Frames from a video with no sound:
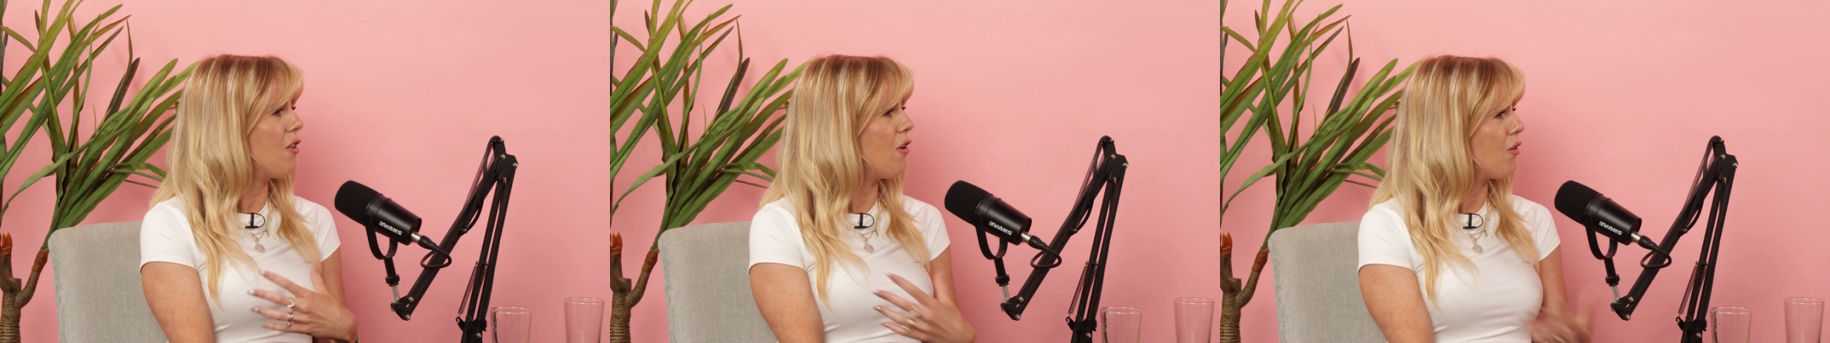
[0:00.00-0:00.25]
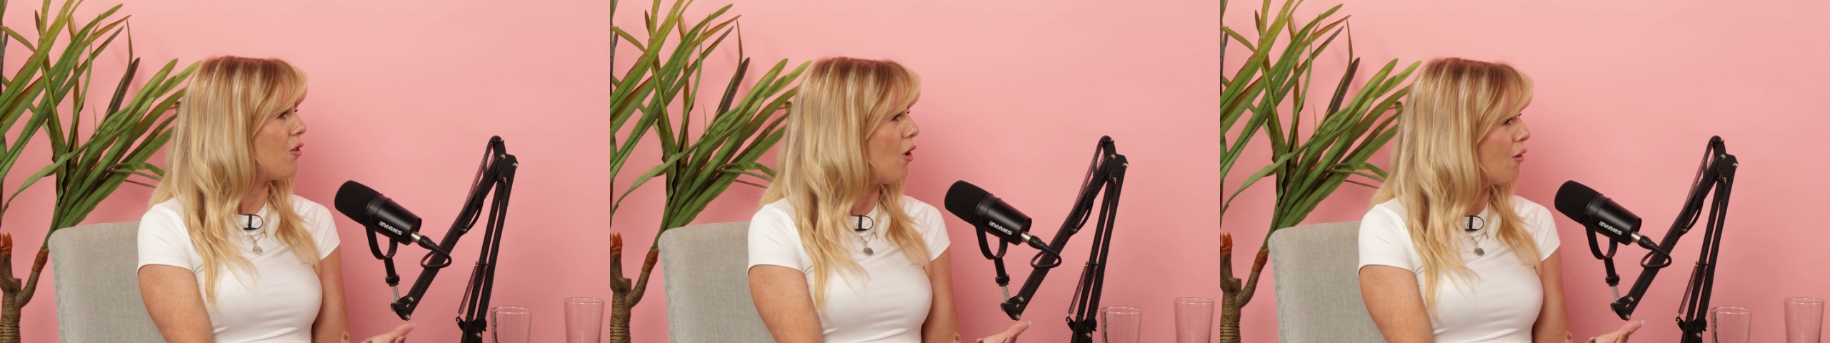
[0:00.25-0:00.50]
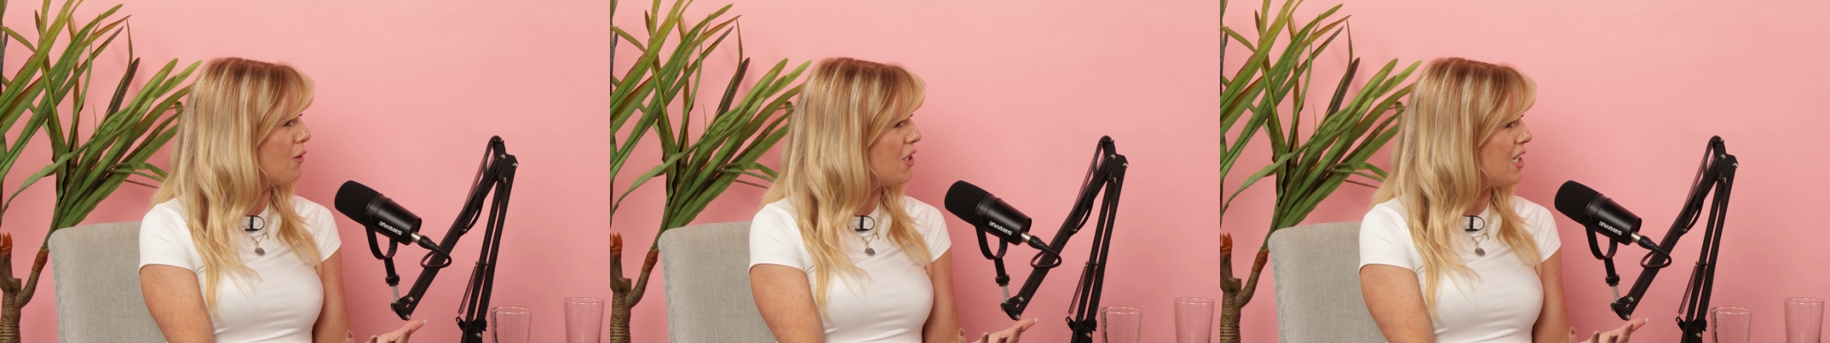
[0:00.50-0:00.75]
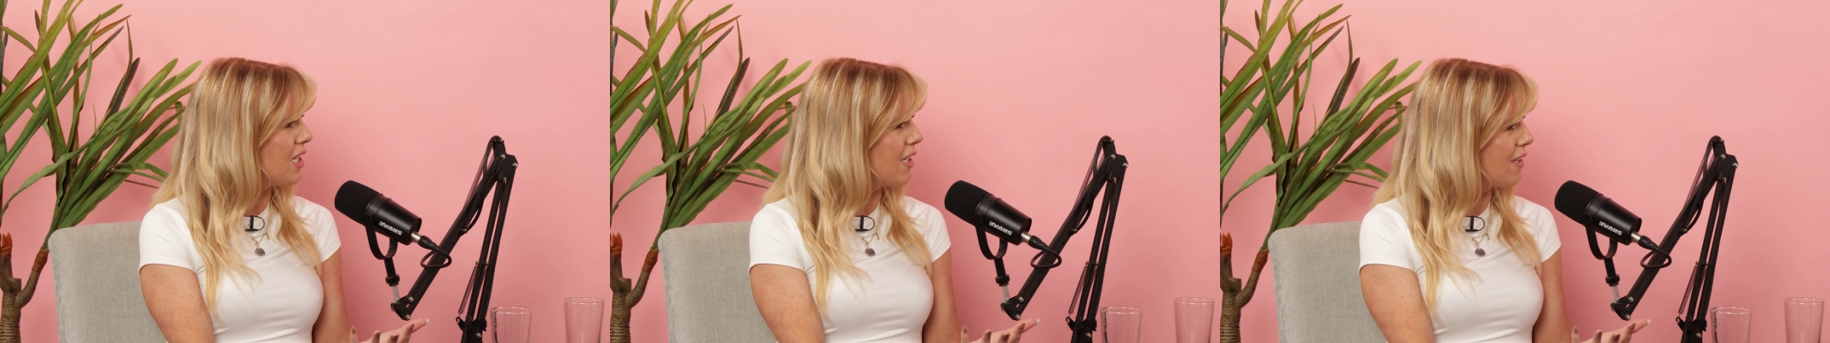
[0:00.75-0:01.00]
that's not
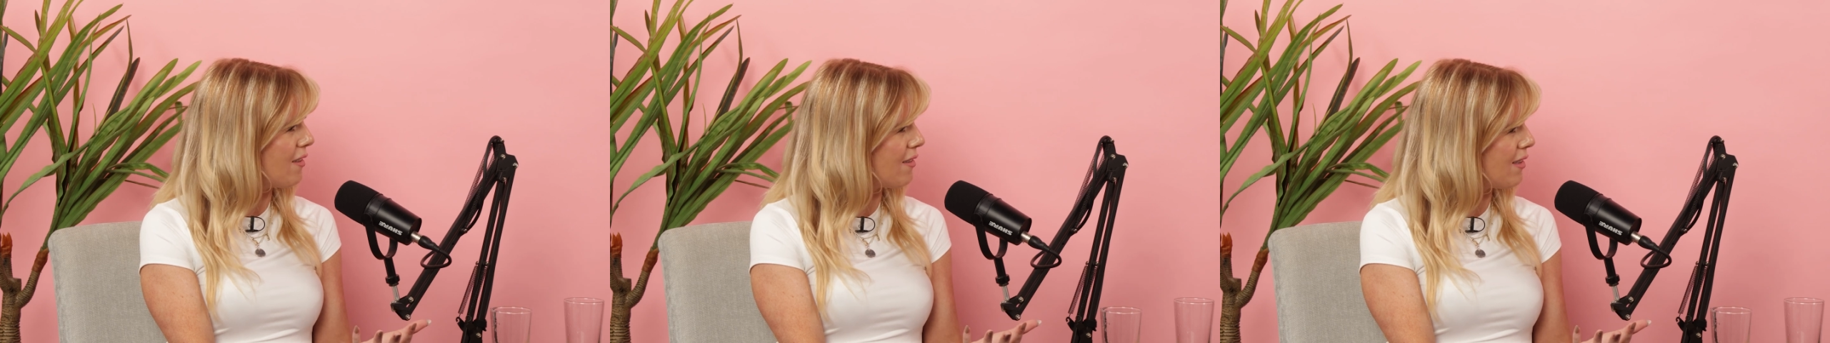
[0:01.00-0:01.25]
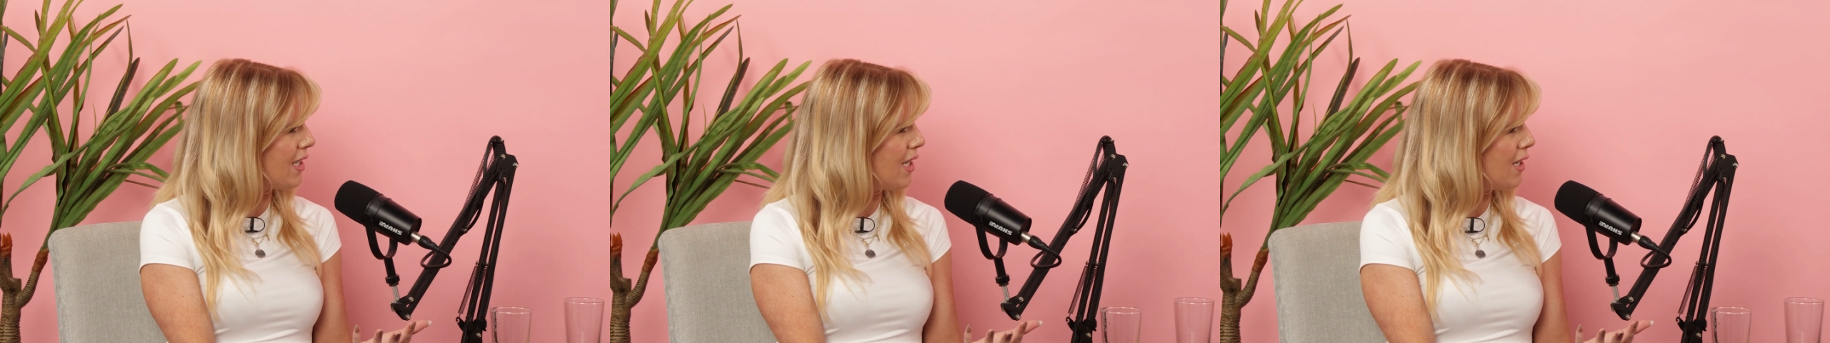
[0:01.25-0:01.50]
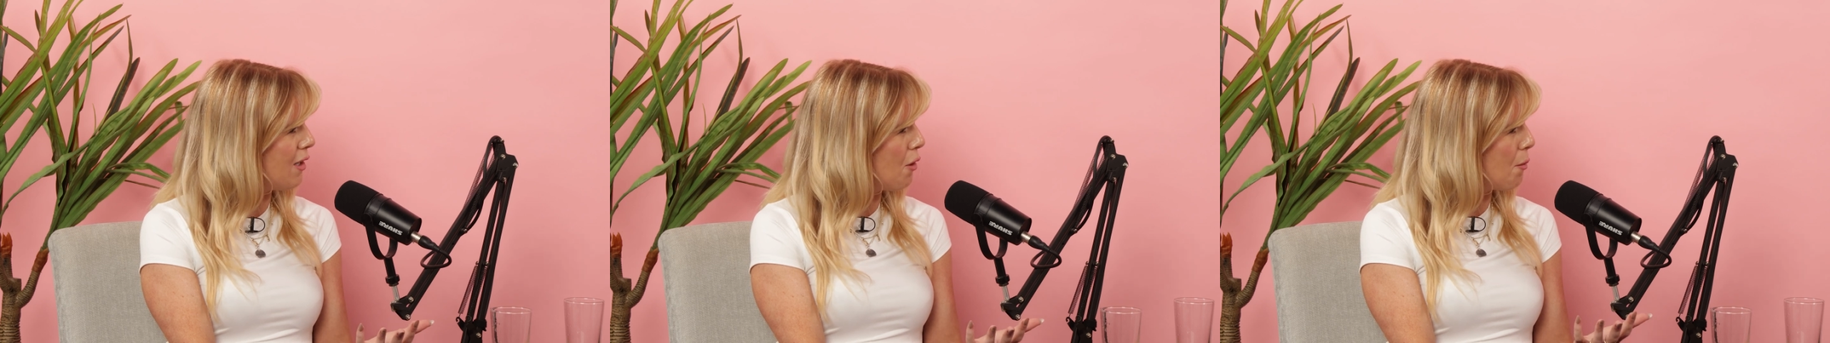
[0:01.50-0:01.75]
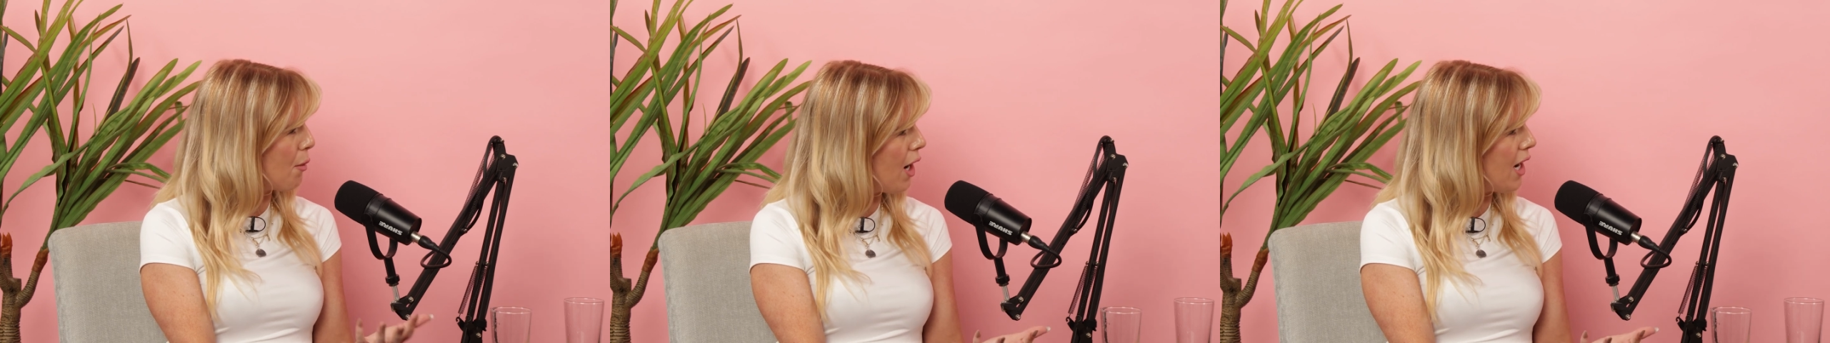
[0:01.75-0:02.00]
ridiculously
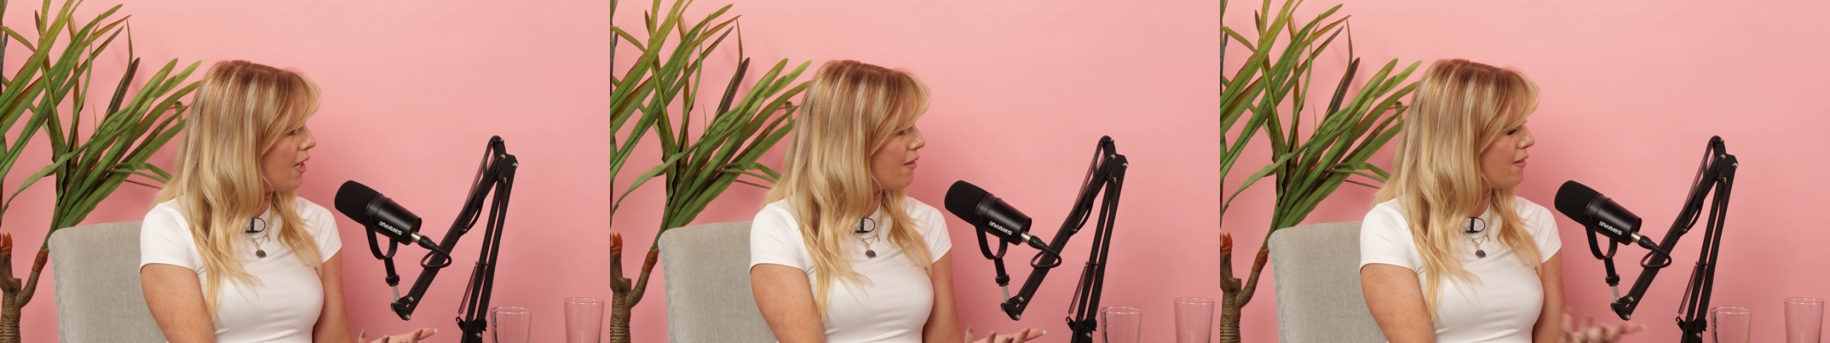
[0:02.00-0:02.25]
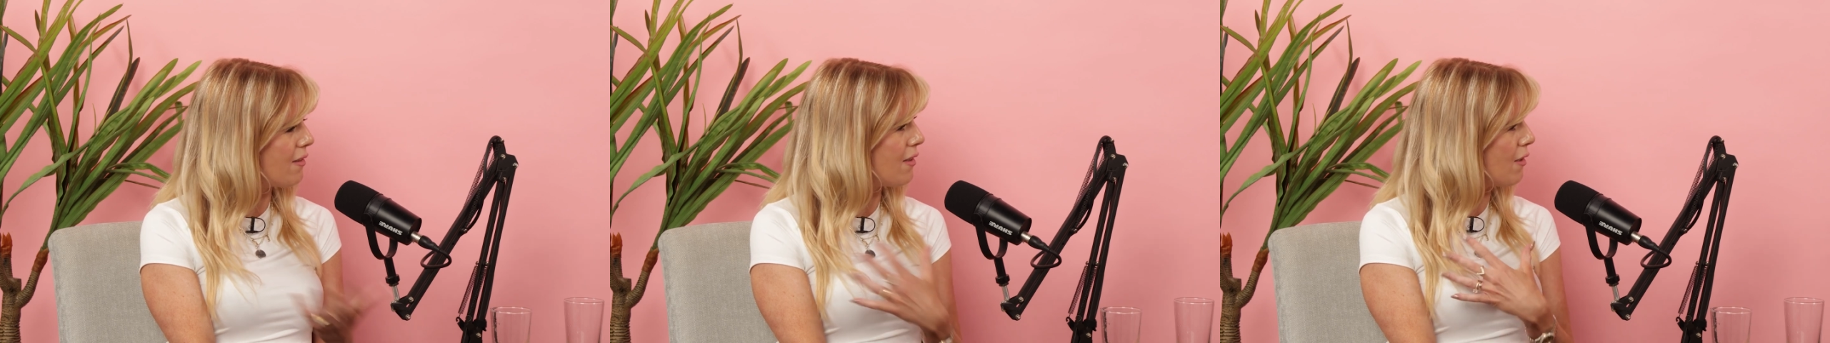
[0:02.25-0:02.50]
priced,